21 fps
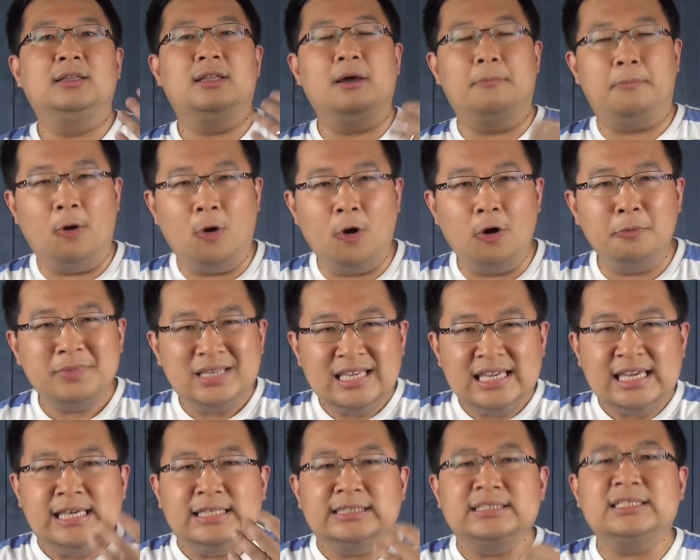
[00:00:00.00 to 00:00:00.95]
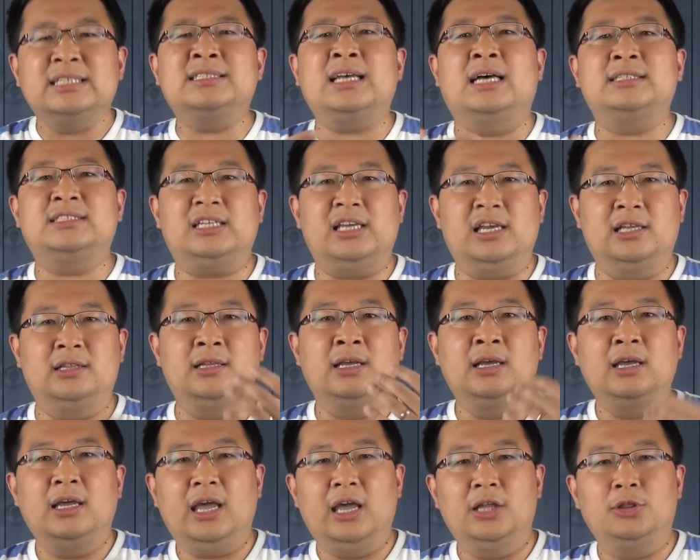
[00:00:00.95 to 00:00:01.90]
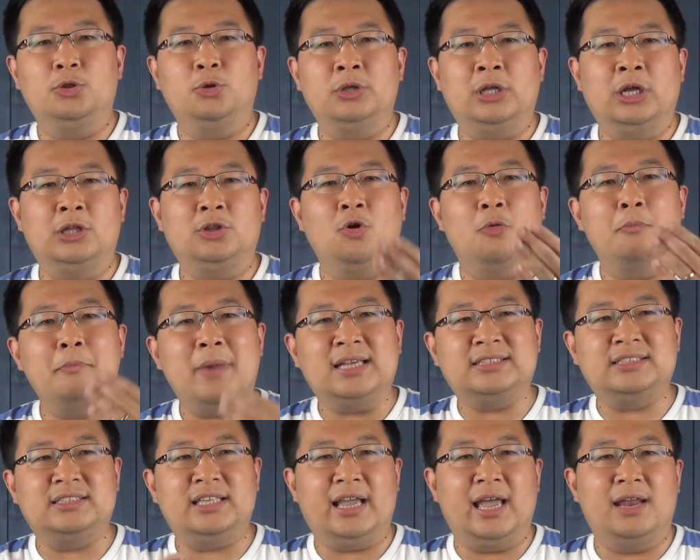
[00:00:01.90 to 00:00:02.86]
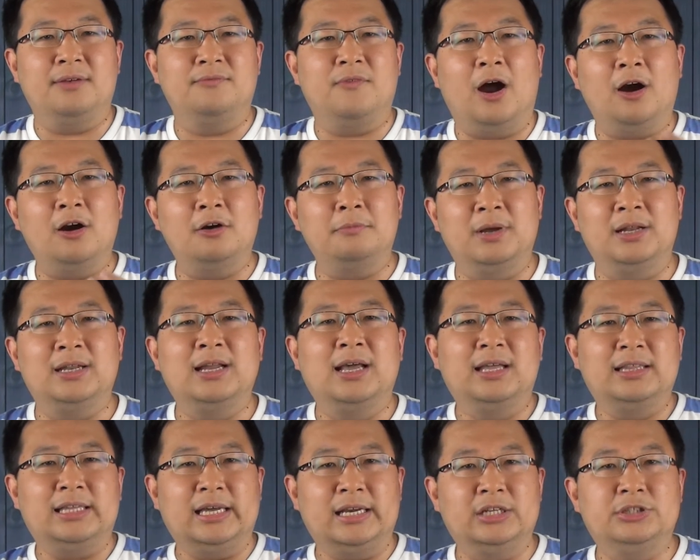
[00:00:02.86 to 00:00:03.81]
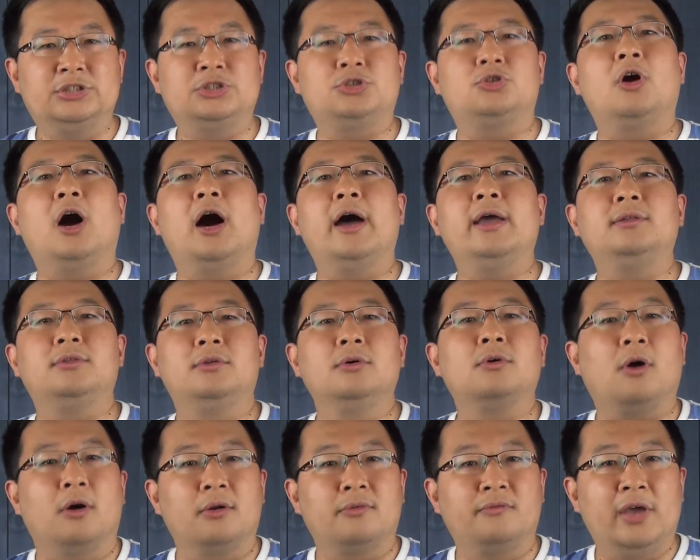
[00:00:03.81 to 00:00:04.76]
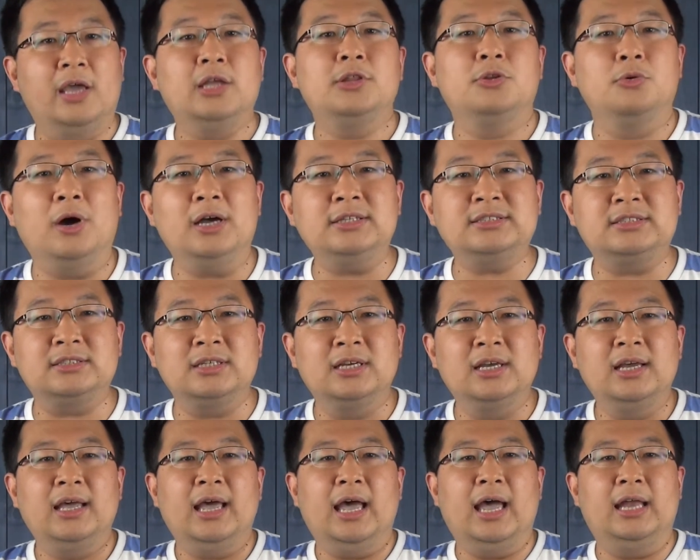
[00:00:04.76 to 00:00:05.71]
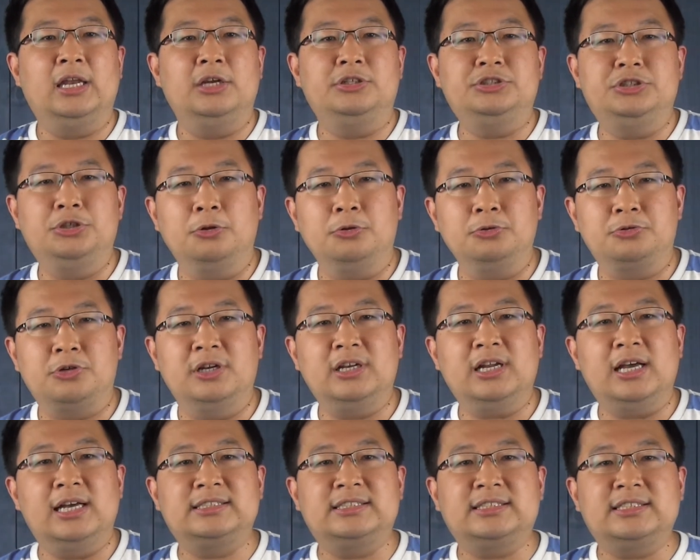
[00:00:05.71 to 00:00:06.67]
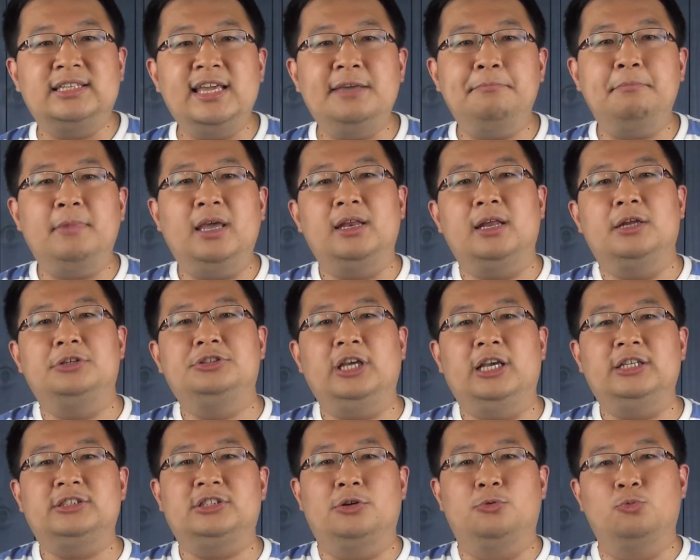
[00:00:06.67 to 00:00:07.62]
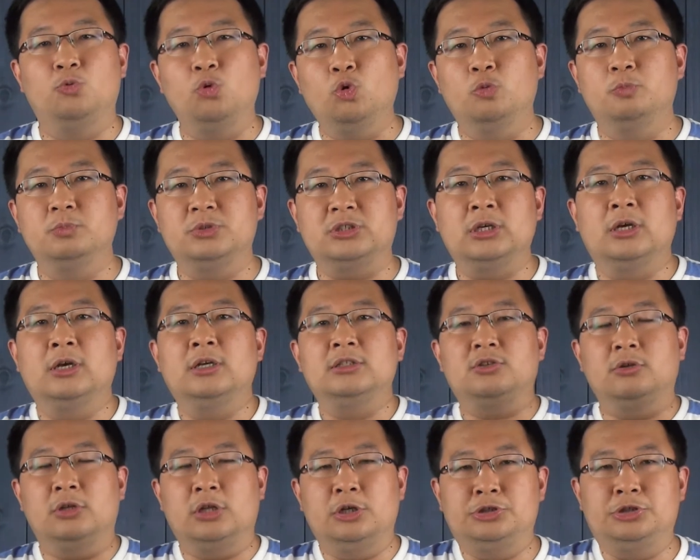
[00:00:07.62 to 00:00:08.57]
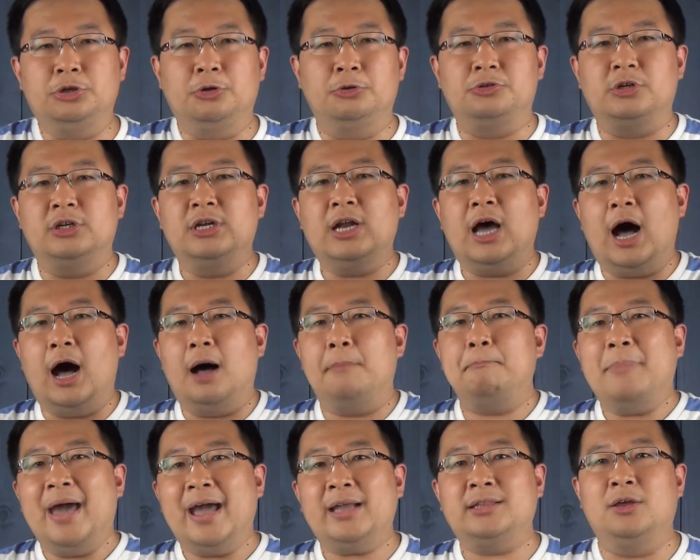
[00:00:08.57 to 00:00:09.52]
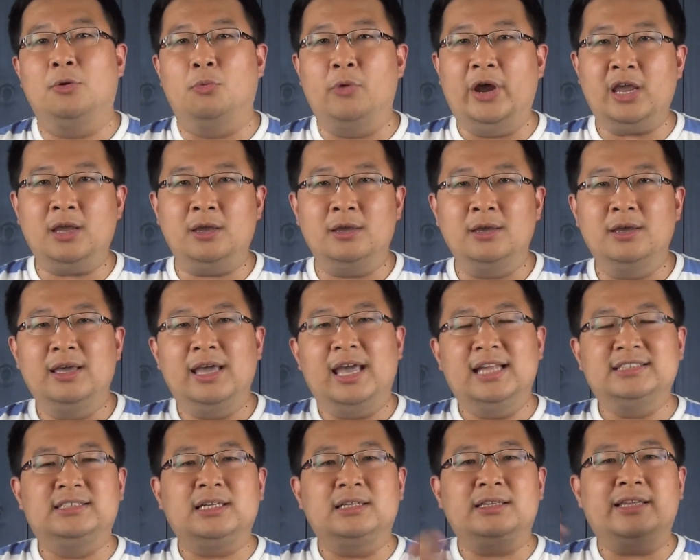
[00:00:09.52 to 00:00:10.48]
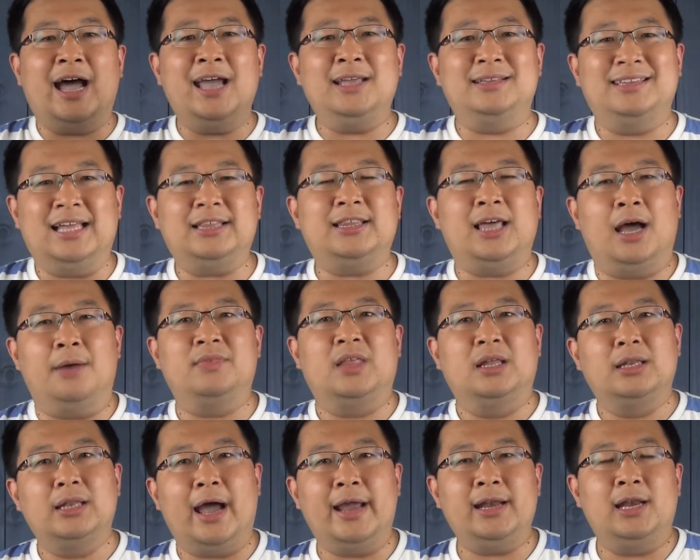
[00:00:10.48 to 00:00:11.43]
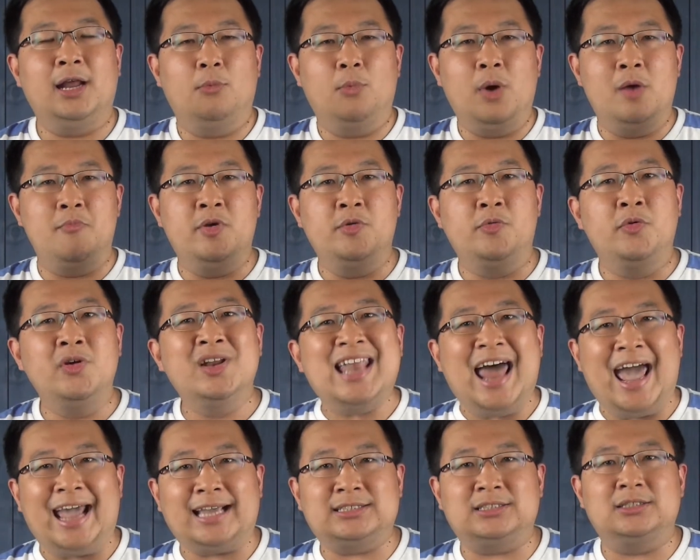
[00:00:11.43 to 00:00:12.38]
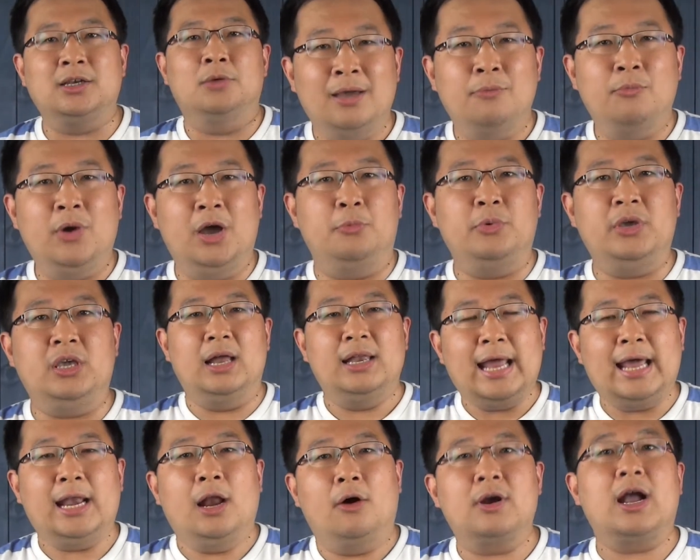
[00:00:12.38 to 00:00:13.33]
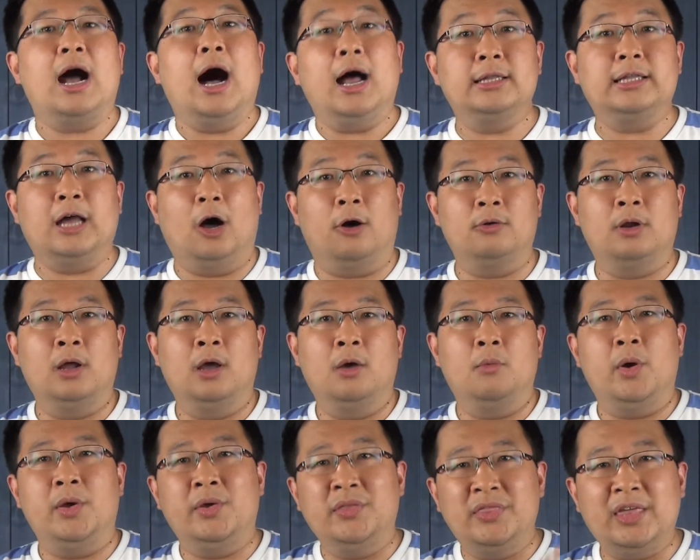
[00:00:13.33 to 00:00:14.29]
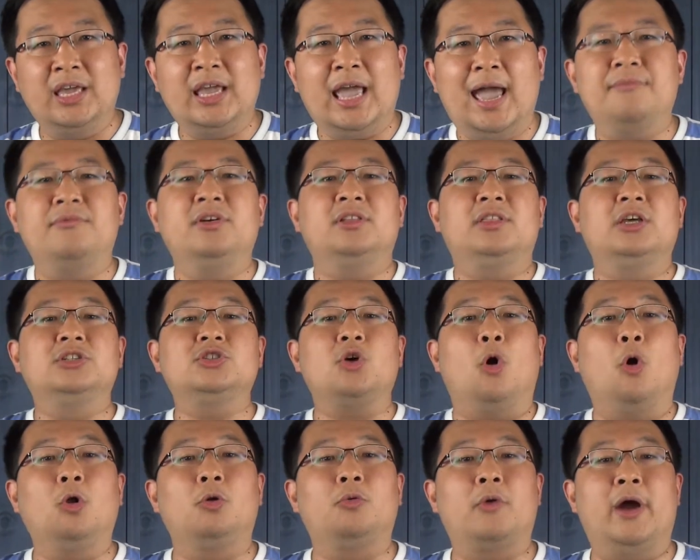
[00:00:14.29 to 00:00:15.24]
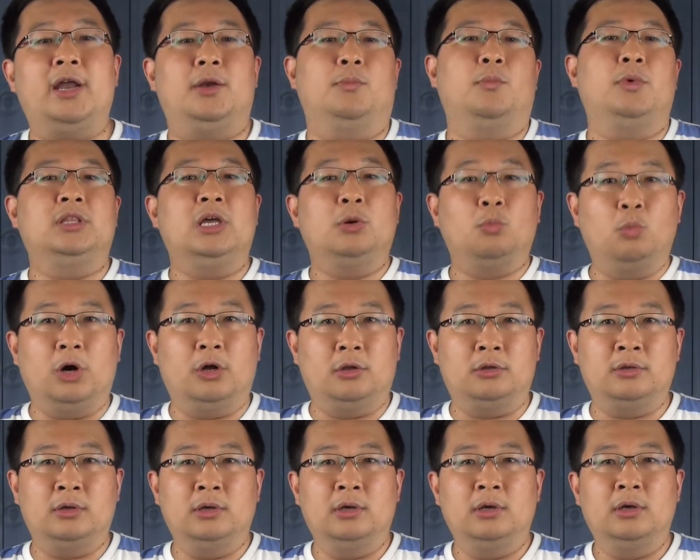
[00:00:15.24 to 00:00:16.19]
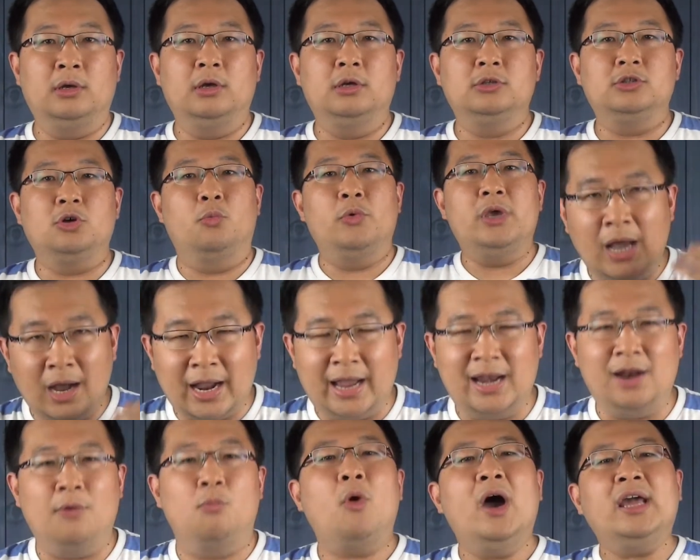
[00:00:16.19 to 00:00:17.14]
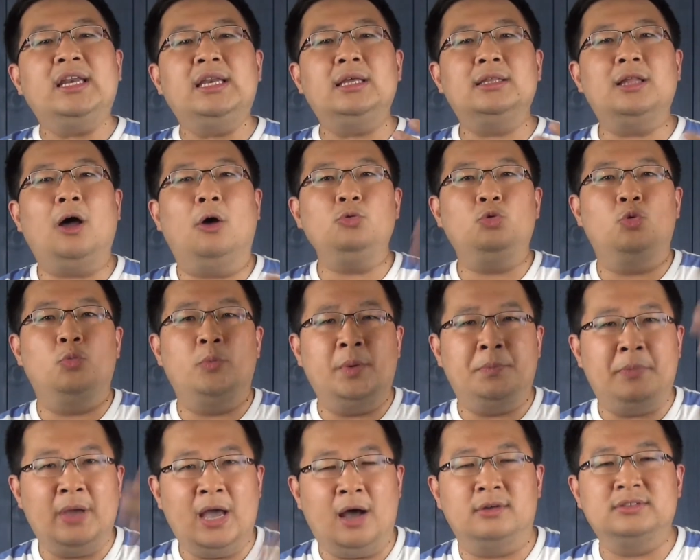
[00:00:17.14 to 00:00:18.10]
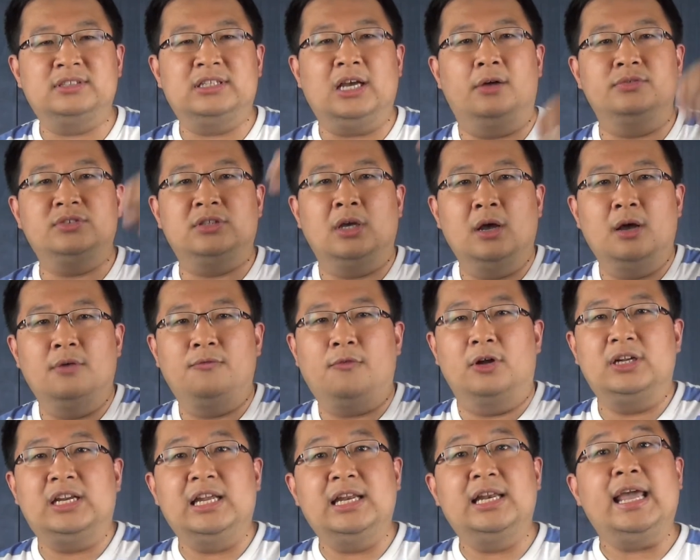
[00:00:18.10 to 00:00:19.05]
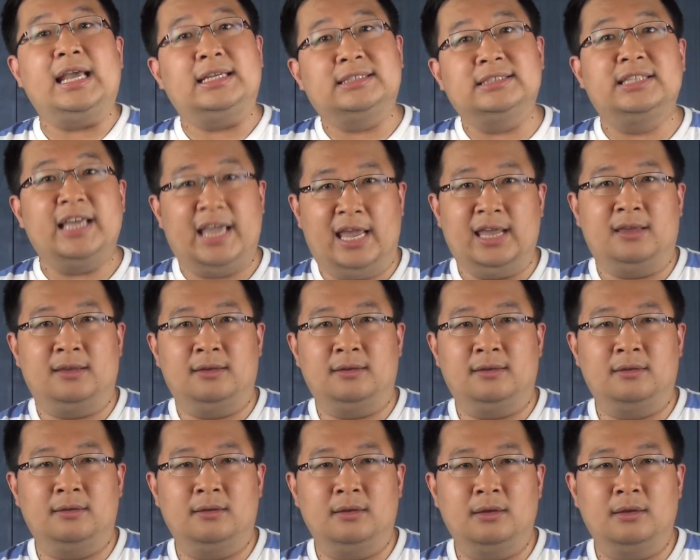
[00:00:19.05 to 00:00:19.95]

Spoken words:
The poem eases us into the domestic environment that it's trying to convey to us. And the children asleep in adjacent rooms. So the children are packed away. It's that time of the night where we relax, where we let our guard down, where we think everything's all right with the world. So we are kind of winding down to prepare ourselves for the next day.